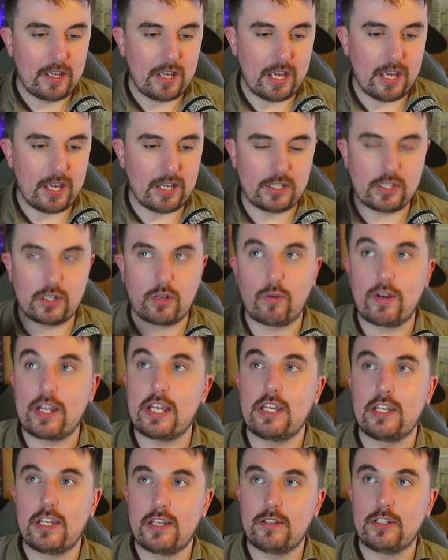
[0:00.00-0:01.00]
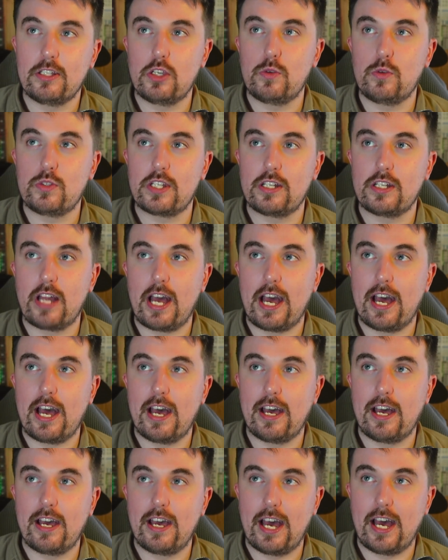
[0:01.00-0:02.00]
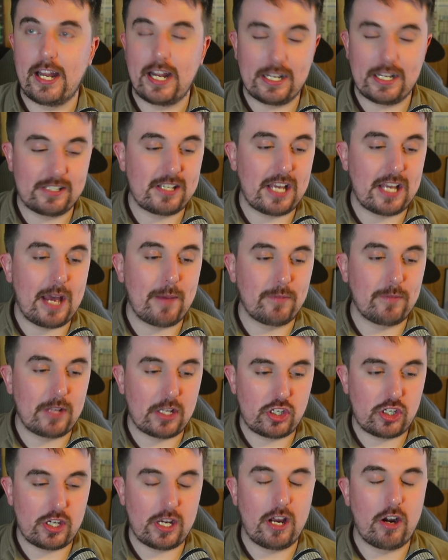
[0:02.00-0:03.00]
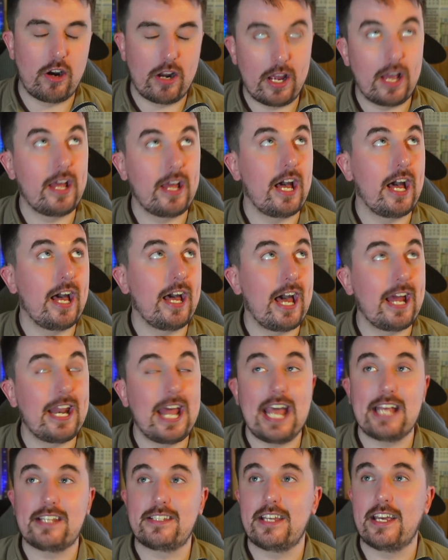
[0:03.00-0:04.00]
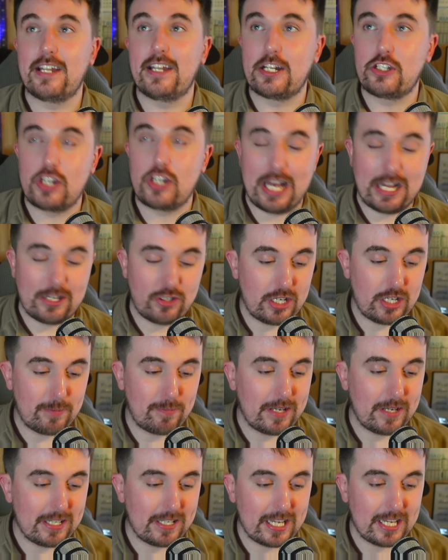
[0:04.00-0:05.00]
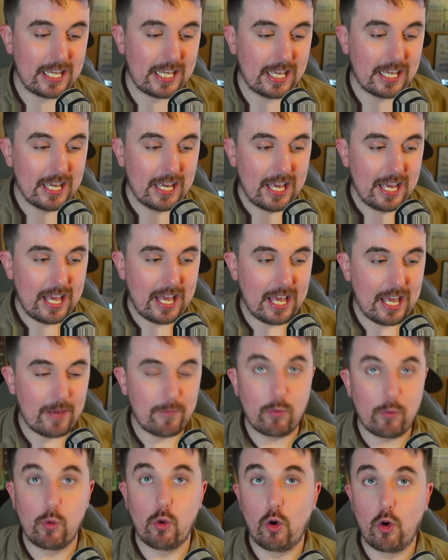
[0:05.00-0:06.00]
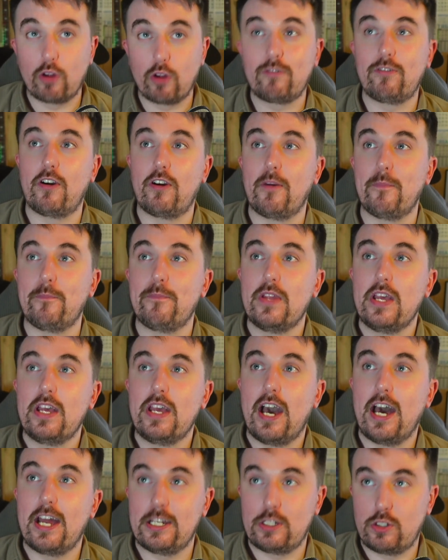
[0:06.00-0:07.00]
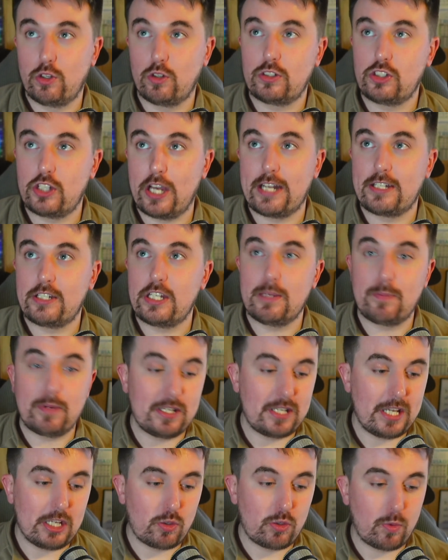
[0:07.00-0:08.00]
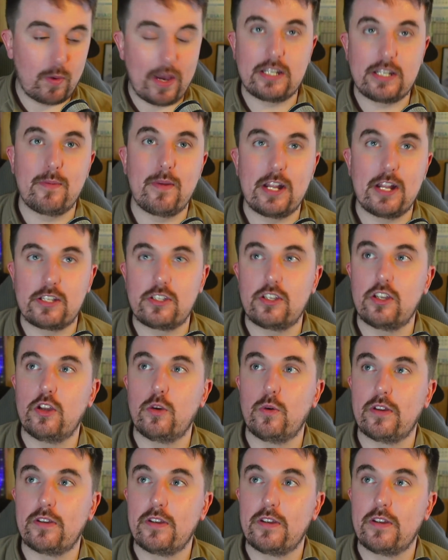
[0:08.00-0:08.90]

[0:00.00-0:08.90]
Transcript: degree using an exam or an essay that ChatGPT wrote for him, and it took ChatGPT 20 minutes to do it.